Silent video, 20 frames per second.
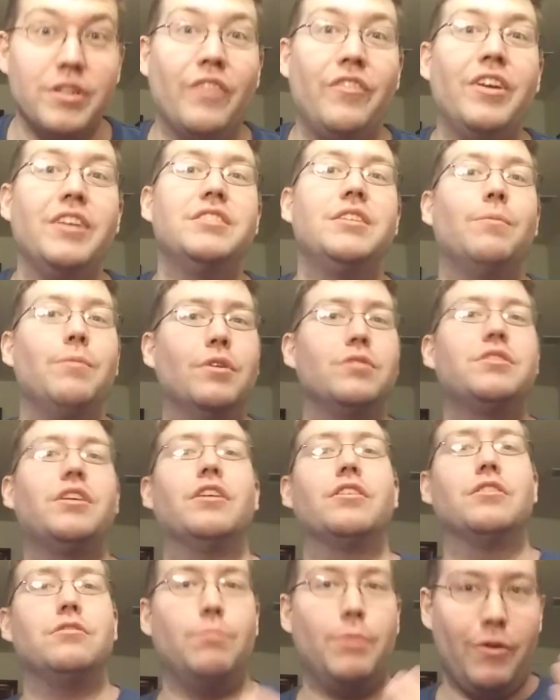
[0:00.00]
I think some of those
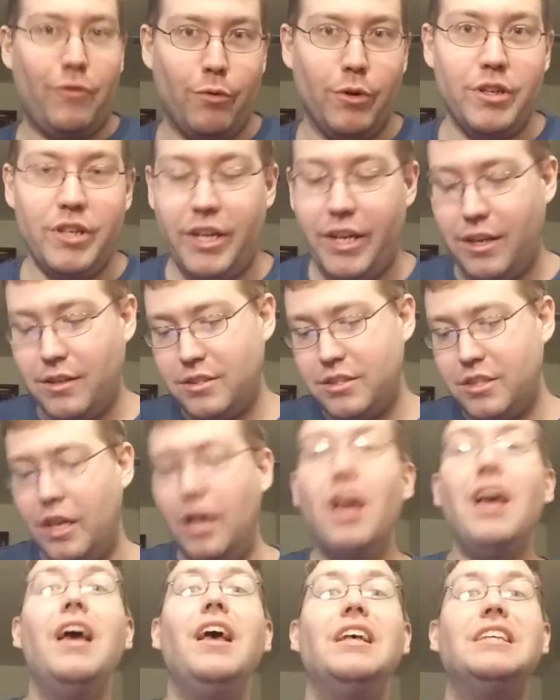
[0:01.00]
characters will be free DLC.